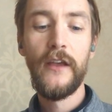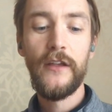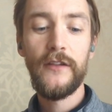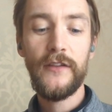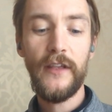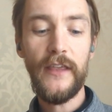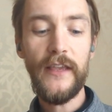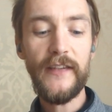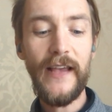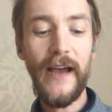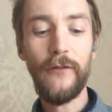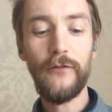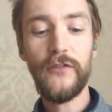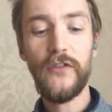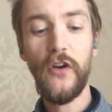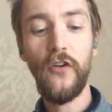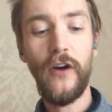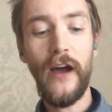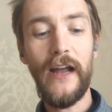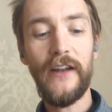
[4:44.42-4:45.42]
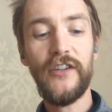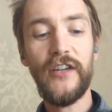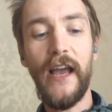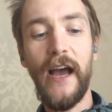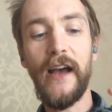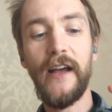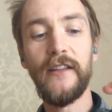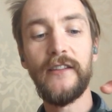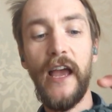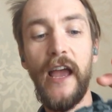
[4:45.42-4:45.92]
So this outsole actually
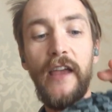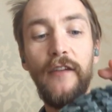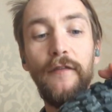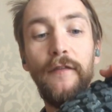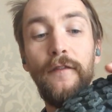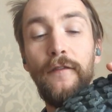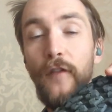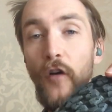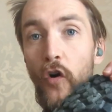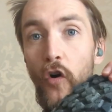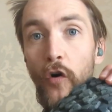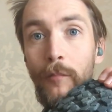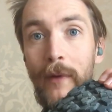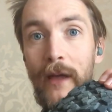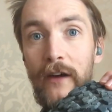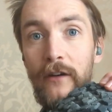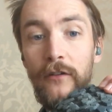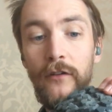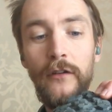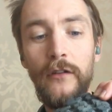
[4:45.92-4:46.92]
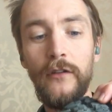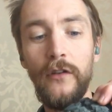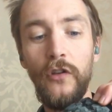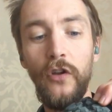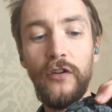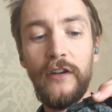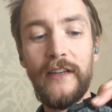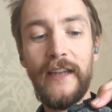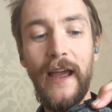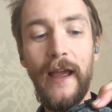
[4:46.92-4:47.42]
has a 4 mil
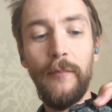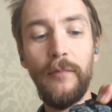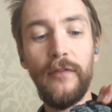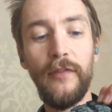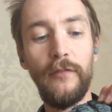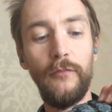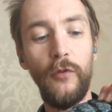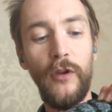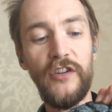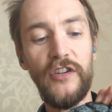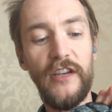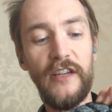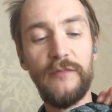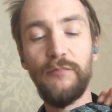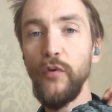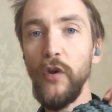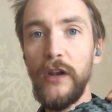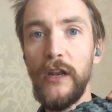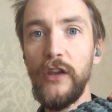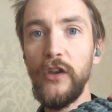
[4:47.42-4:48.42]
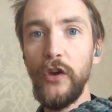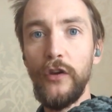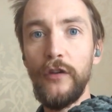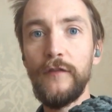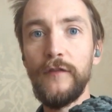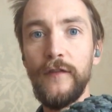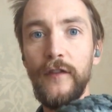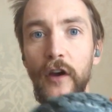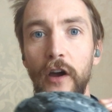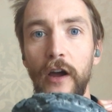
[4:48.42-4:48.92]
lug depth, which is pretty
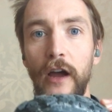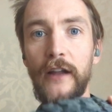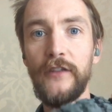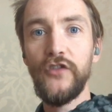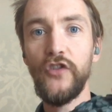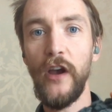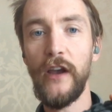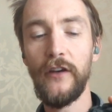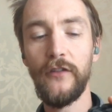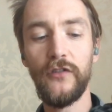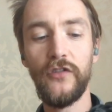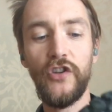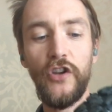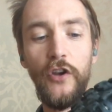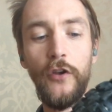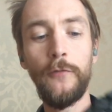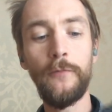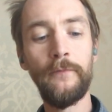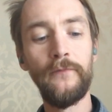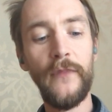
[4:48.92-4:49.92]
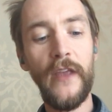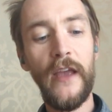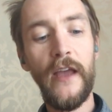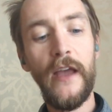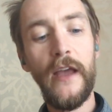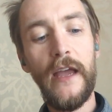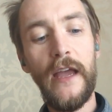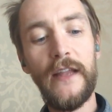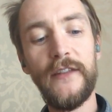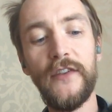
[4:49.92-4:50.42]
good for a trail shoe.
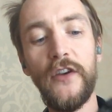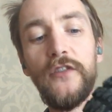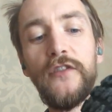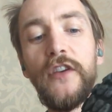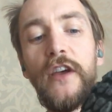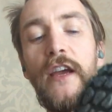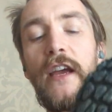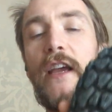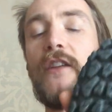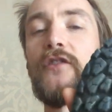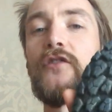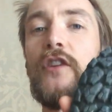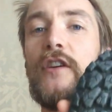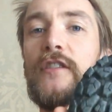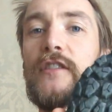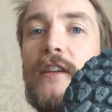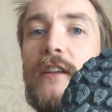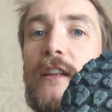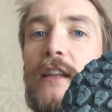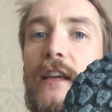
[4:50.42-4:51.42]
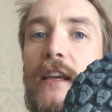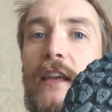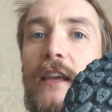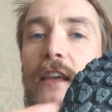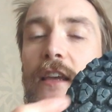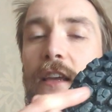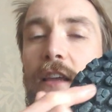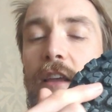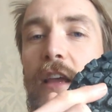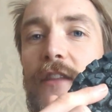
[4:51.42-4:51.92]
It's also
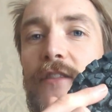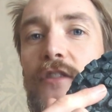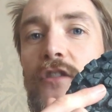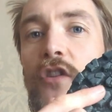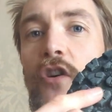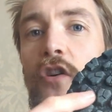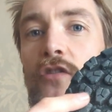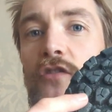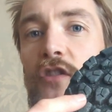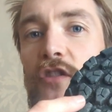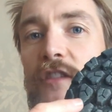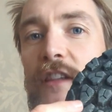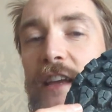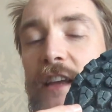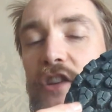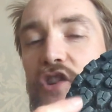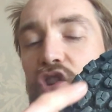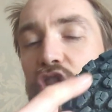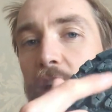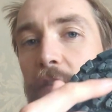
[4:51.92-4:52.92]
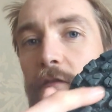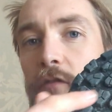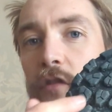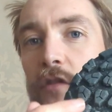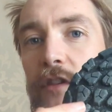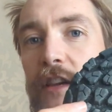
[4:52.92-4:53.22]
interestingly, it's not just like a chevron